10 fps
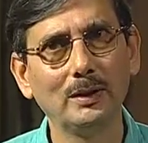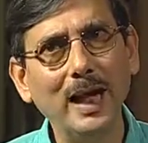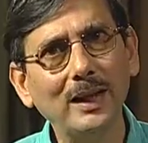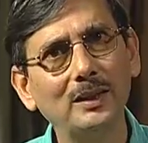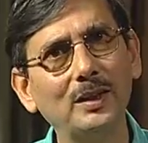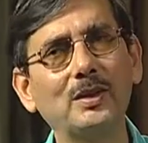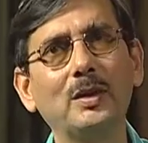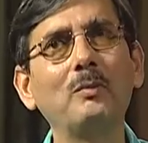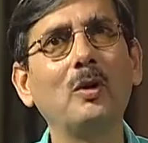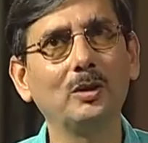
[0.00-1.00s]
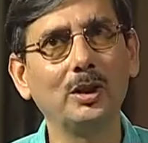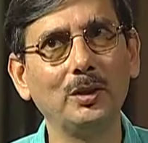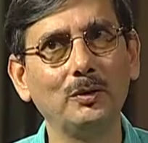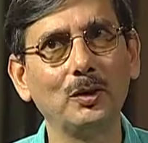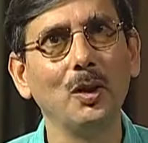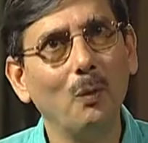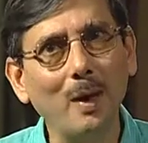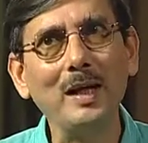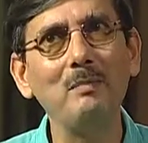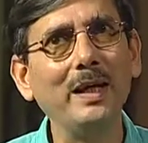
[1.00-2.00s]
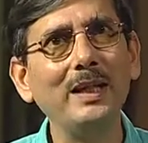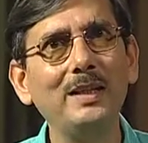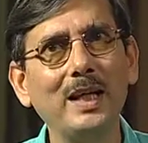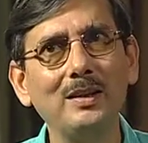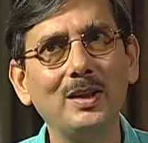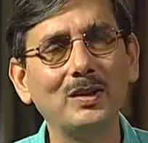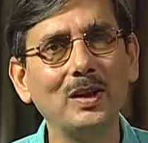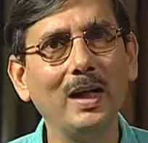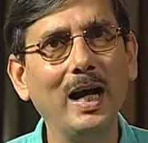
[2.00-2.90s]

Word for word: That system continues while many changes